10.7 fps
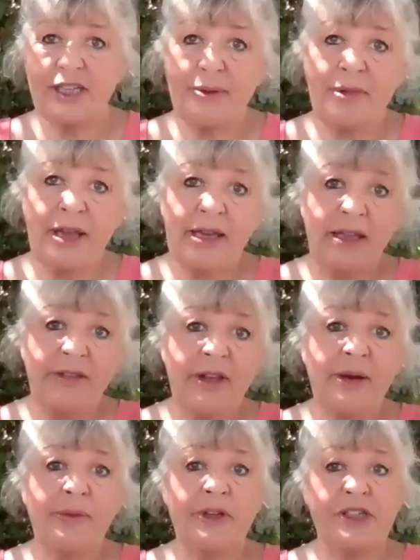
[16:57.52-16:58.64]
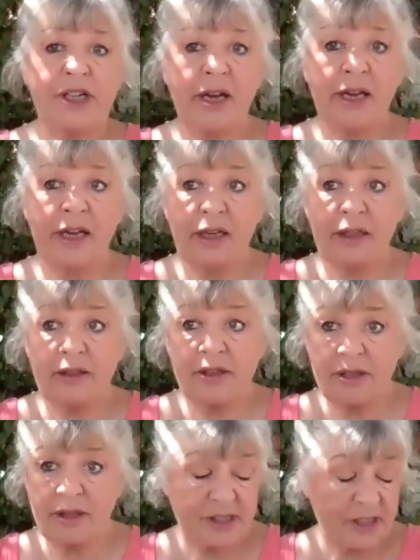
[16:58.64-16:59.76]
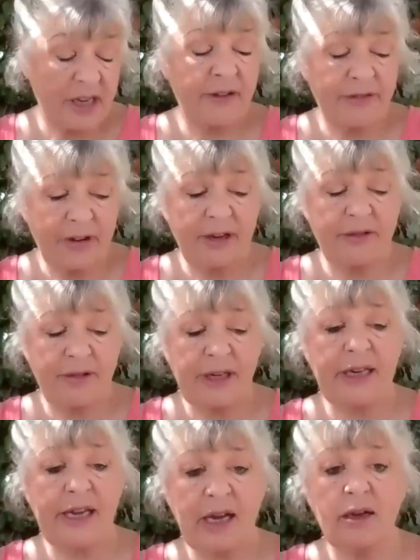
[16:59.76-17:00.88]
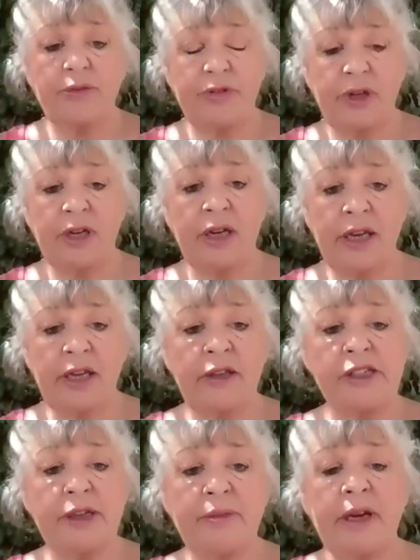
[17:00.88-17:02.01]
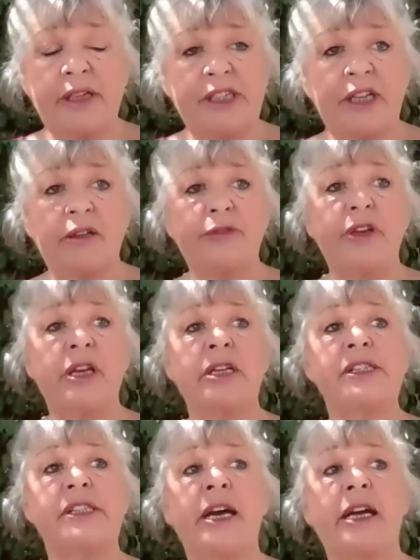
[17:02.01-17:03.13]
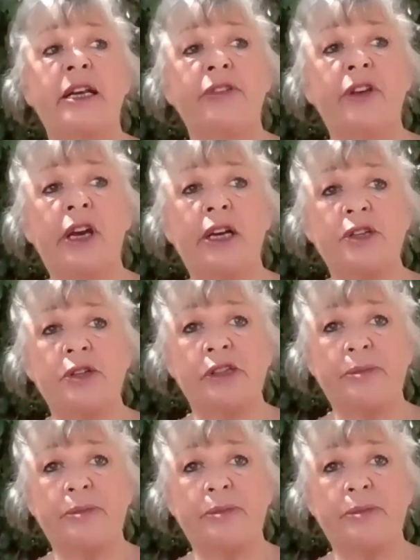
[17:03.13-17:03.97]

that I make in there, which I to this day find really helpful and I use it myself, is that if you get to